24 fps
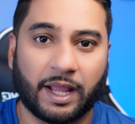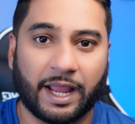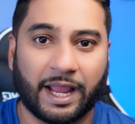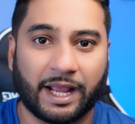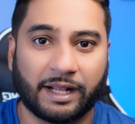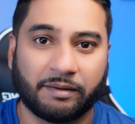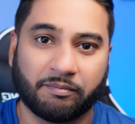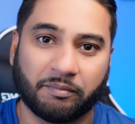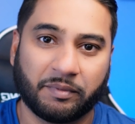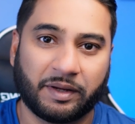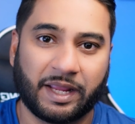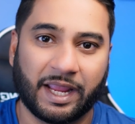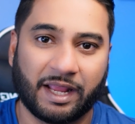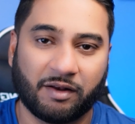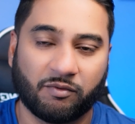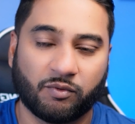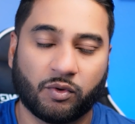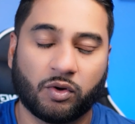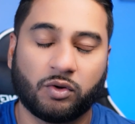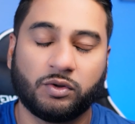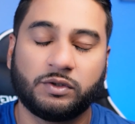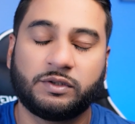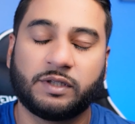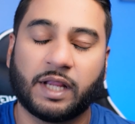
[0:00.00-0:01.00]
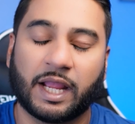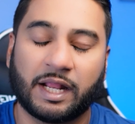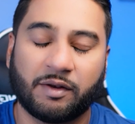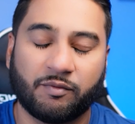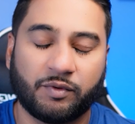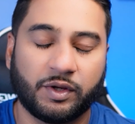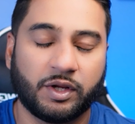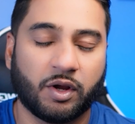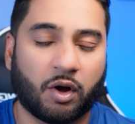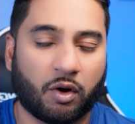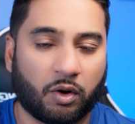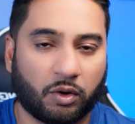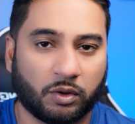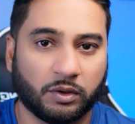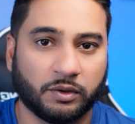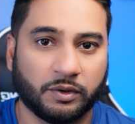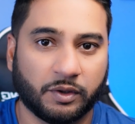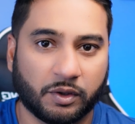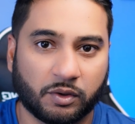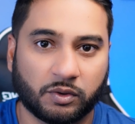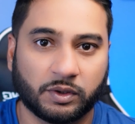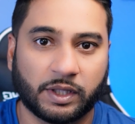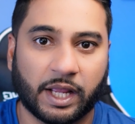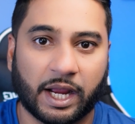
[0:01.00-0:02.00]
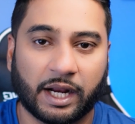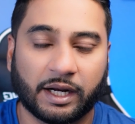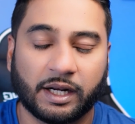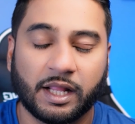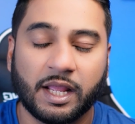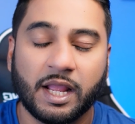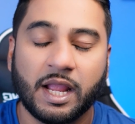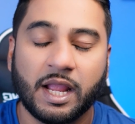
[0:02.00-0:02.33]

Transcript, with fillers: and gain votes and we all know that